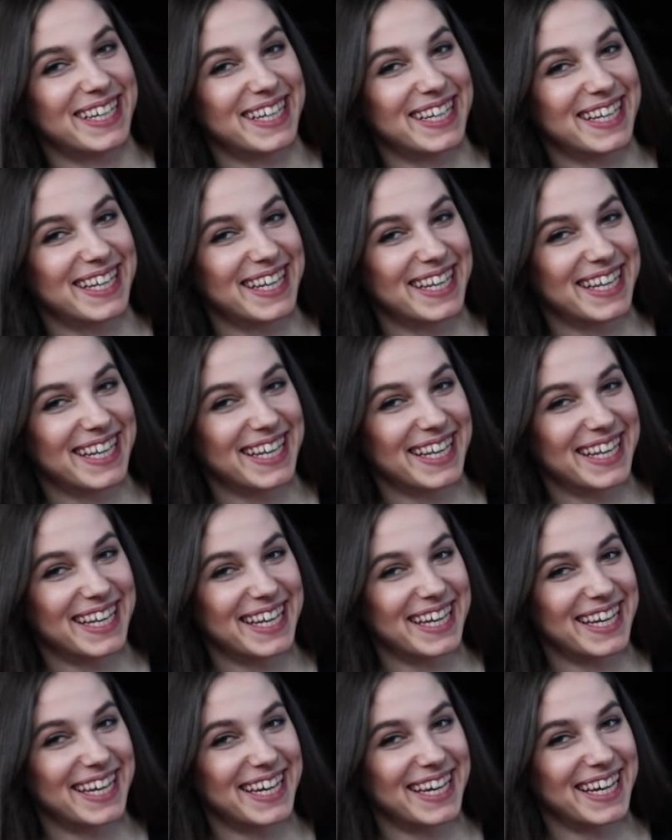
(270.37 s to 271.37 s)

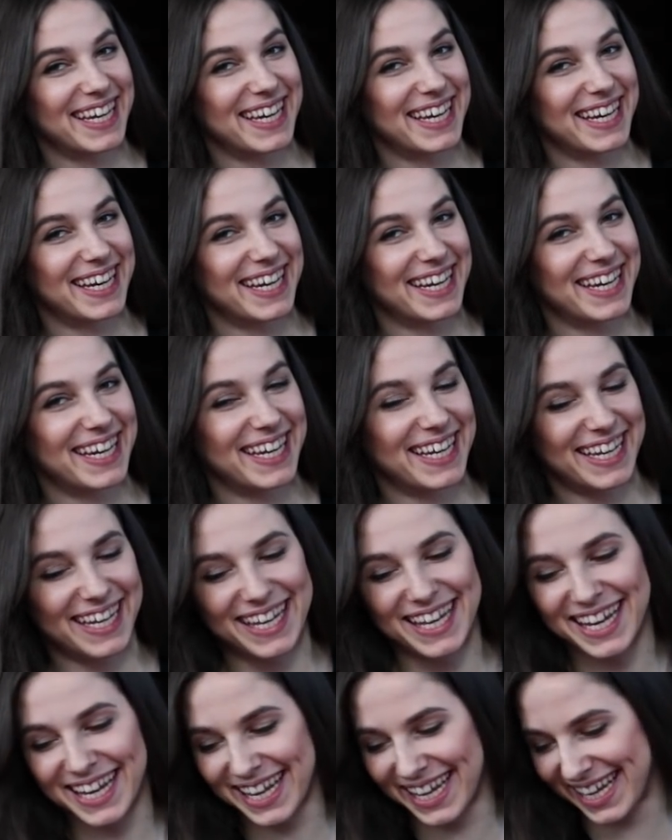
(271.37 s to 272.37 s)

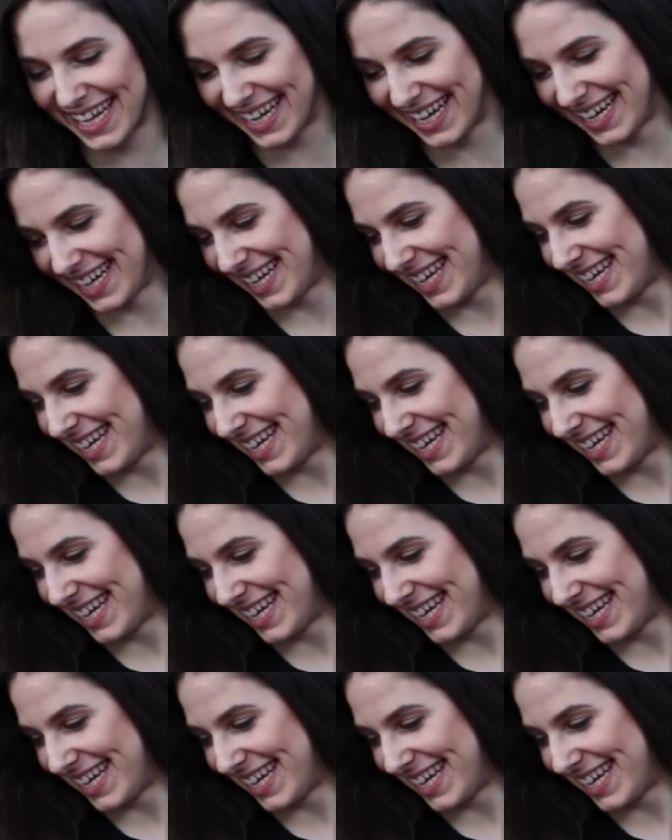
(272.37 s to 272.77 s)
(silent)